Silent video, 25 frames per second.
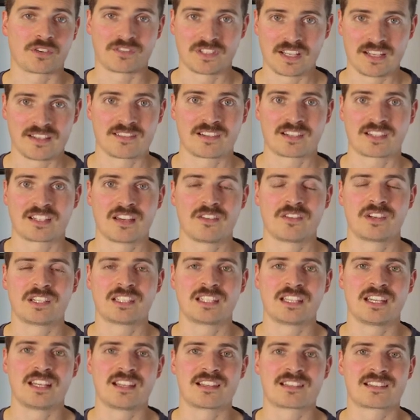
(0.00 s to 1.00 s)
of these
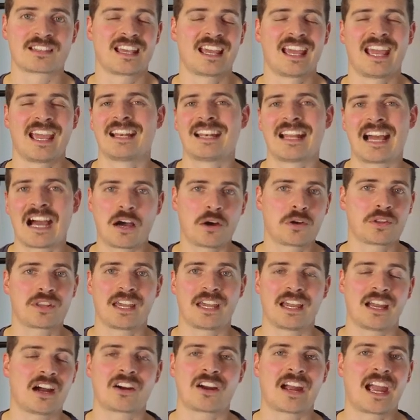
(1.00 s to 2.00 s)
activities and how
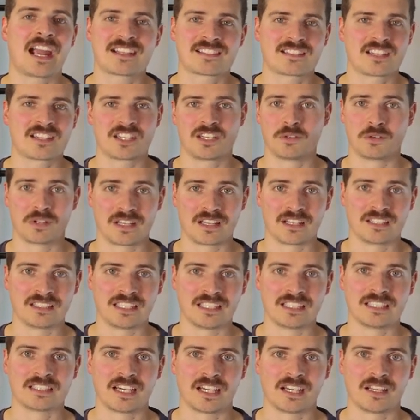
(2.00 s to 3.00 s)
they are executed in
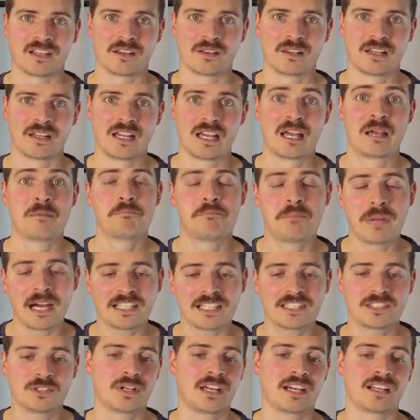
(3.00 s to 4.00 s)
detail.
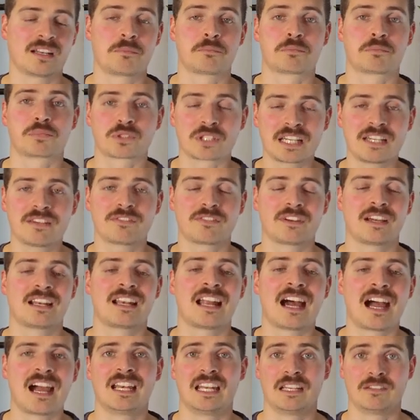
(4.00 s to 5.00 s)
But you get a brief
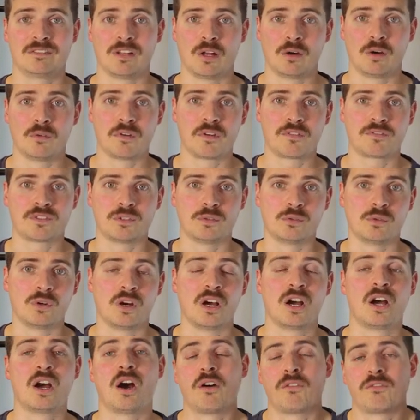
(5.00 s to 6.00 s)
and high-level
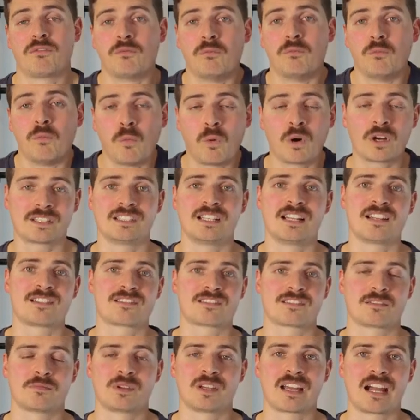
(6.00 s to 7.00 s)
overview of what
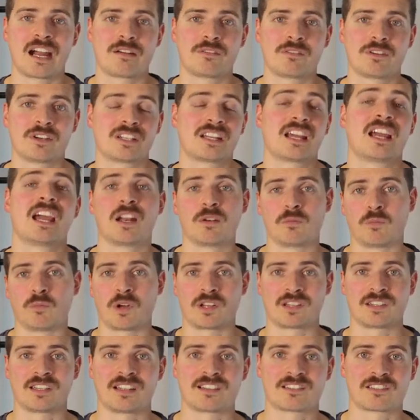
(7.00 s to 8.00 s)
needs to be covered and
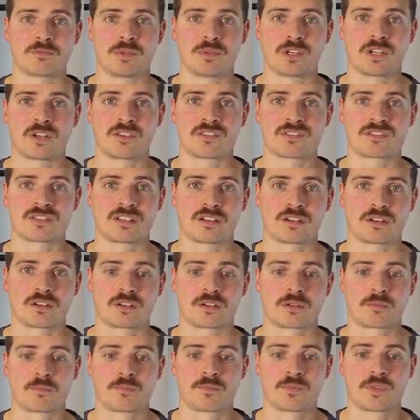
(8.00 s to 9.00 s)
what needs to be
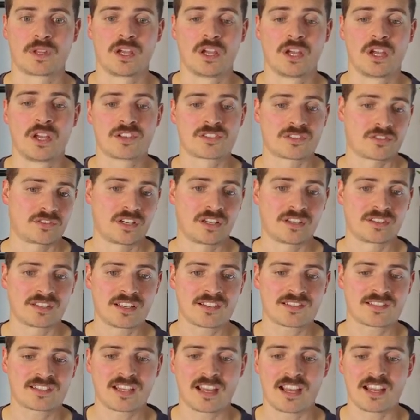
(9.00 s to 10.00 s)
considered. So here in
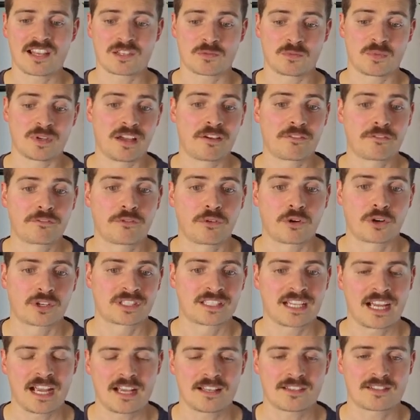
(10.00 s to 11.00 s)
this case, we have 4
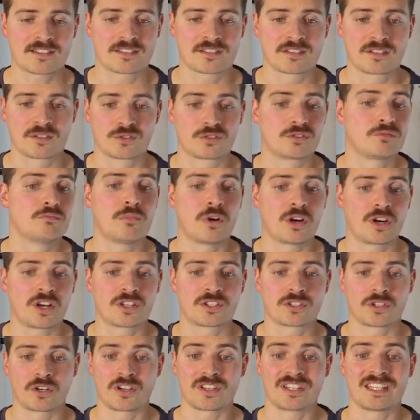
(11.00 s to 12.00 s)
tasks to
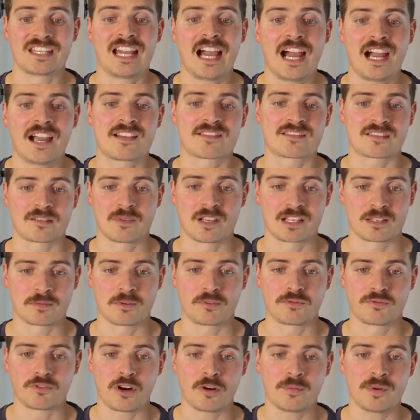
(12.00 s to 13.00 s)
monitor the ISMS
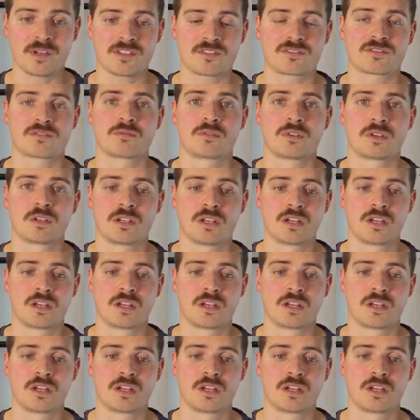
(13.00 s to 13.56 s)
performance,